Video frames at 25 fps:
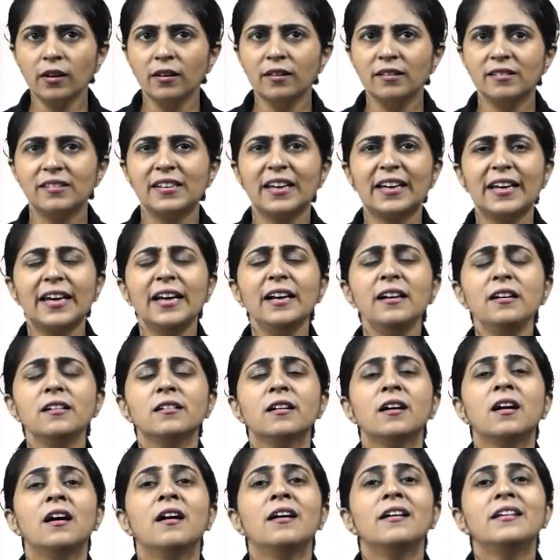Second,
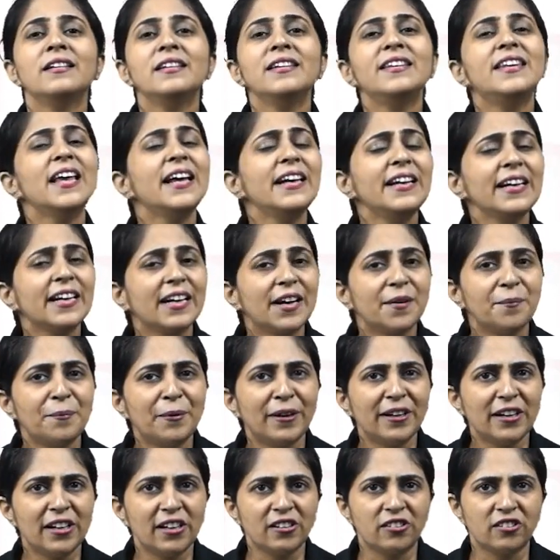the
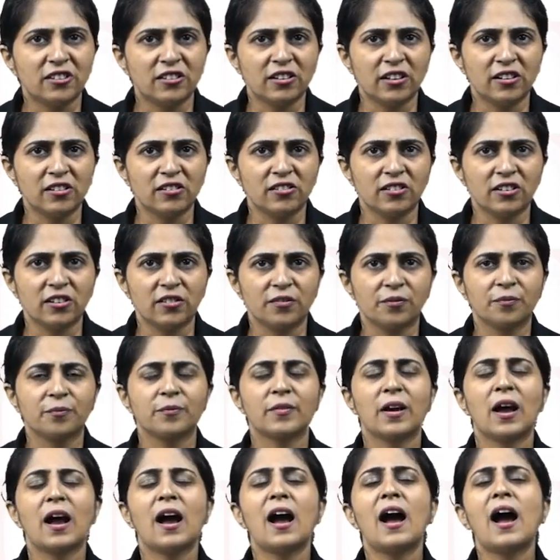recommendation engine,
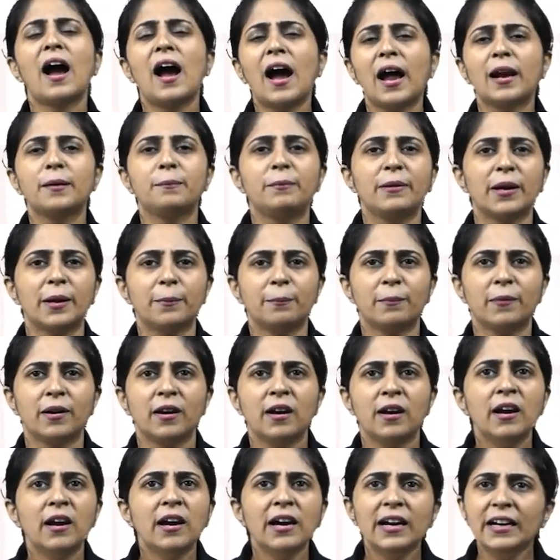RBM.
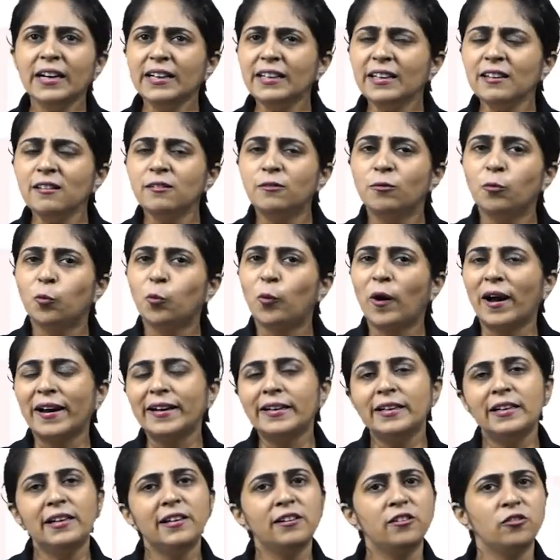It is
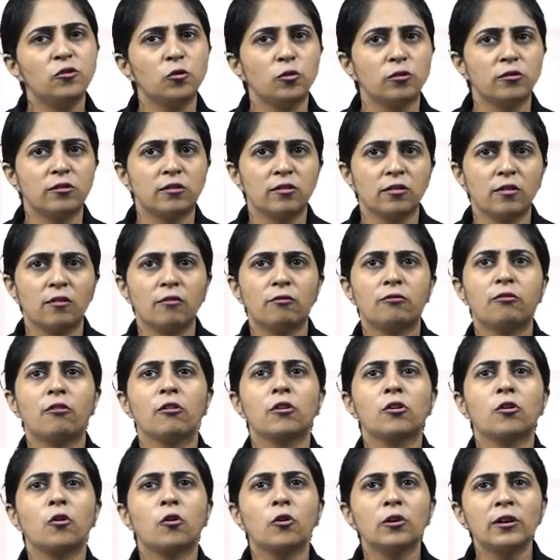widely used
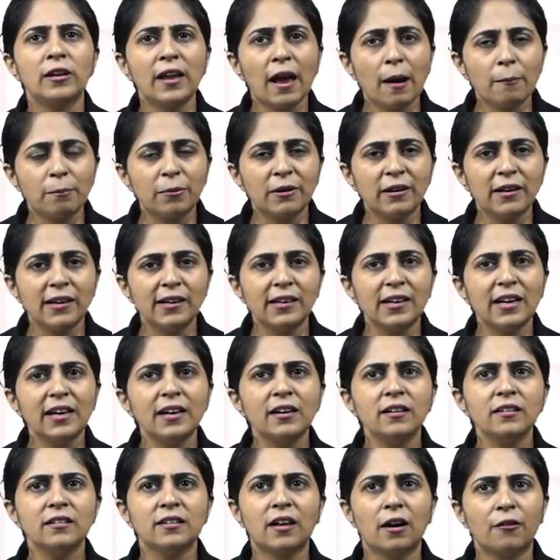for
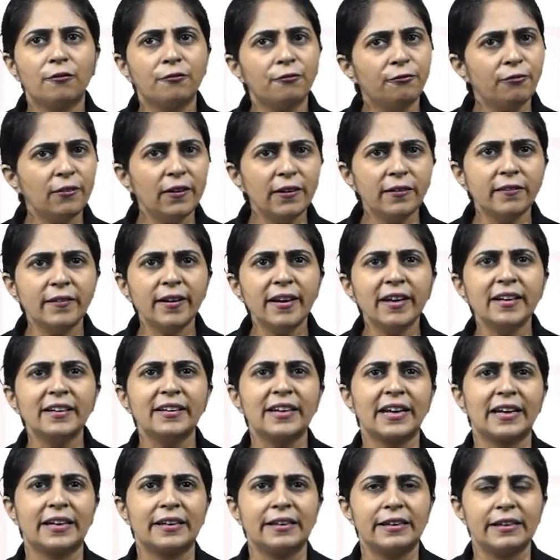collaborating the filtering
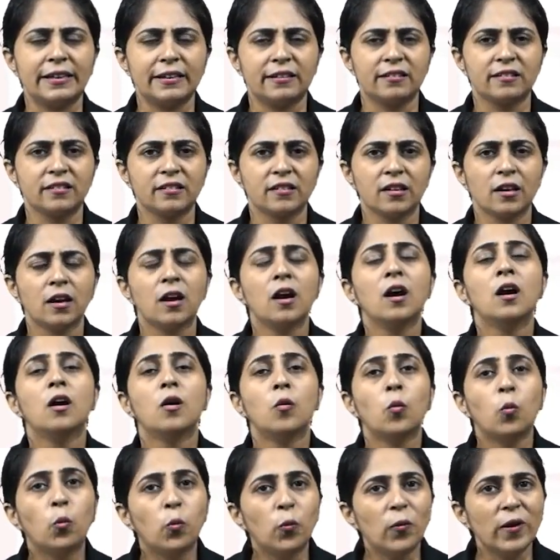techniques,
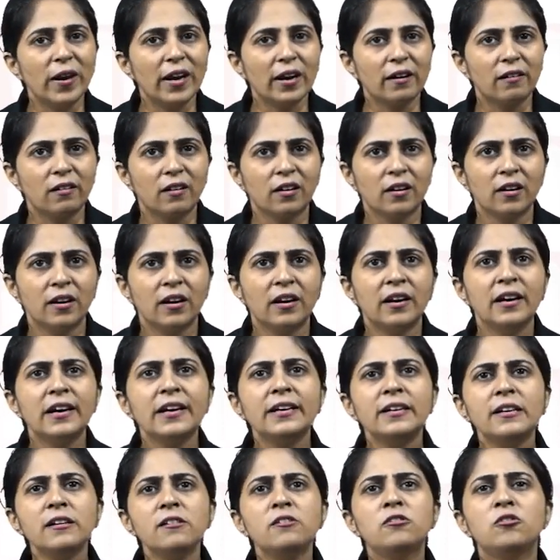where
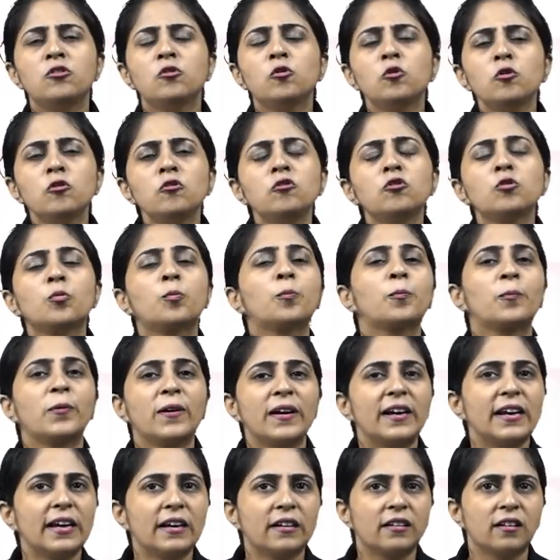it is used to
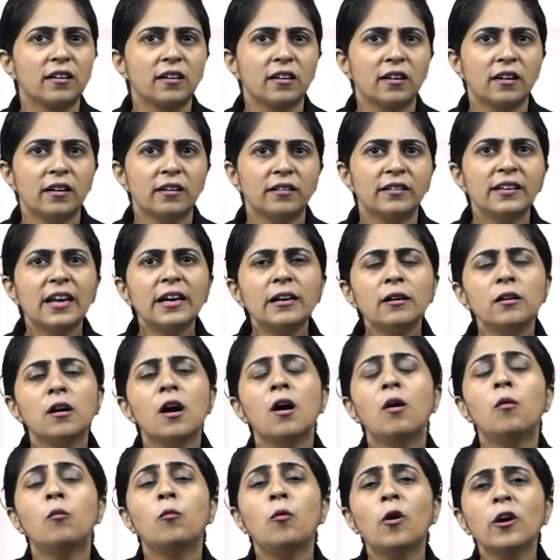predict that
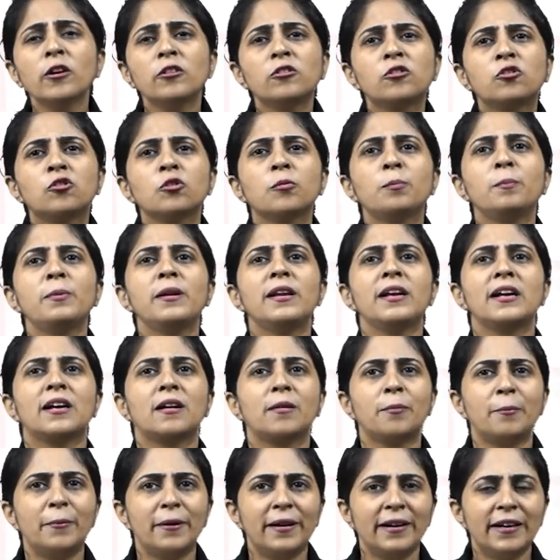what should be
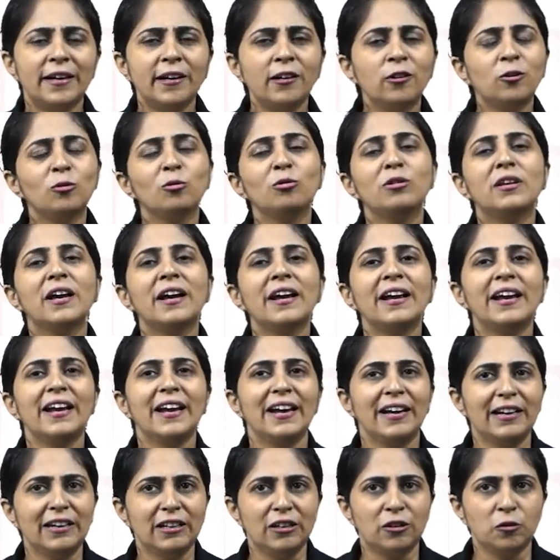recommended to the
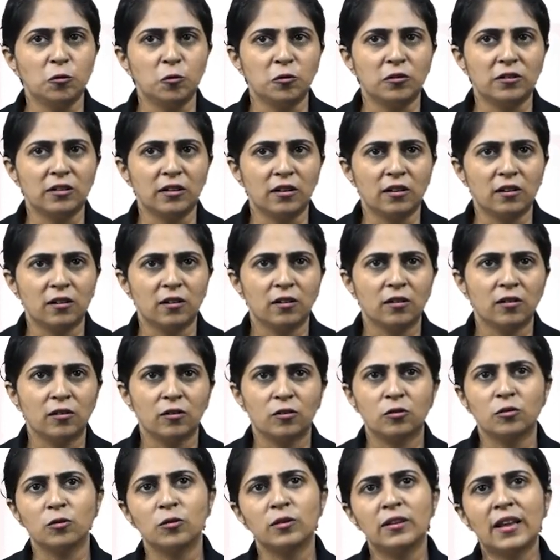end user,
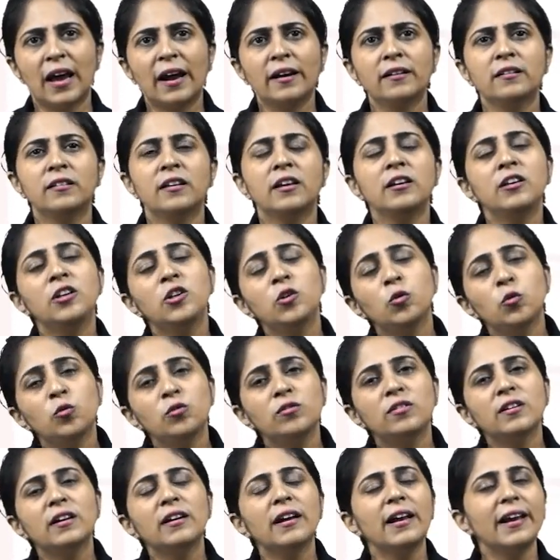so that the
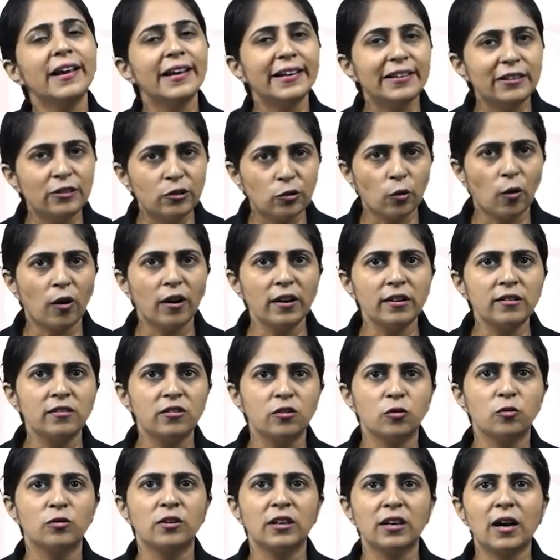user enjoys
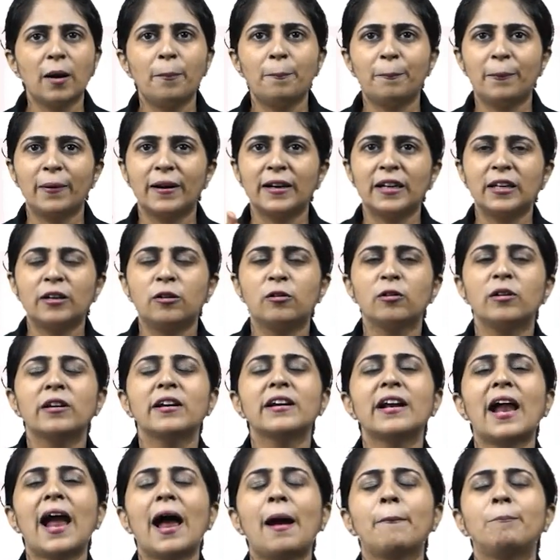using a particular
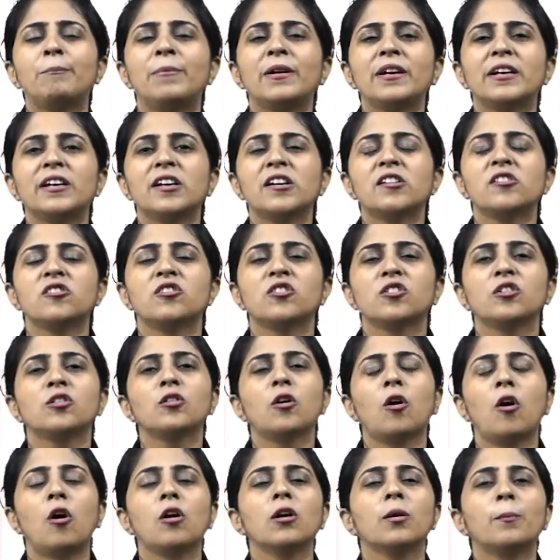application
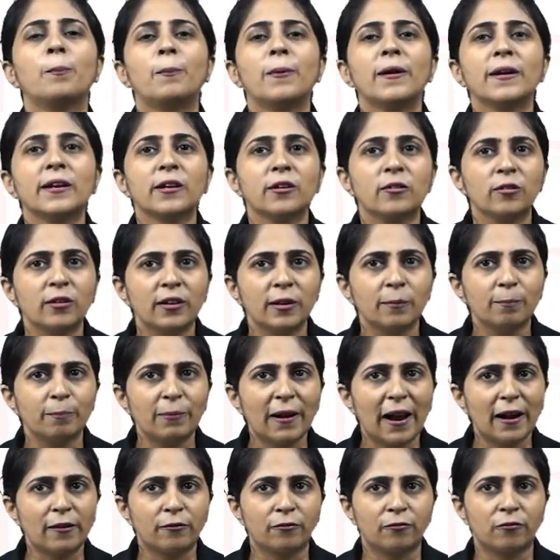or a particular
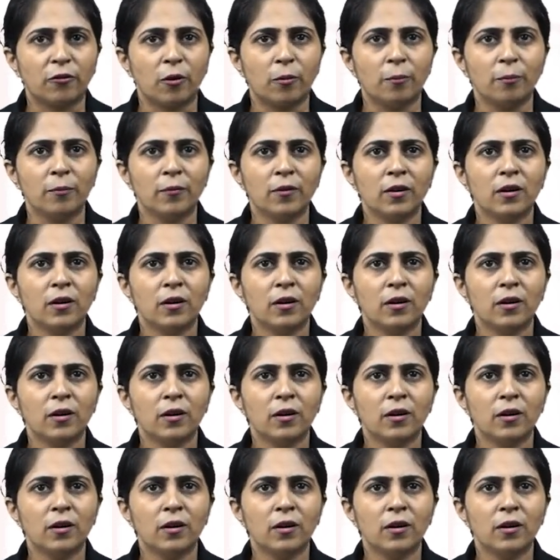platform.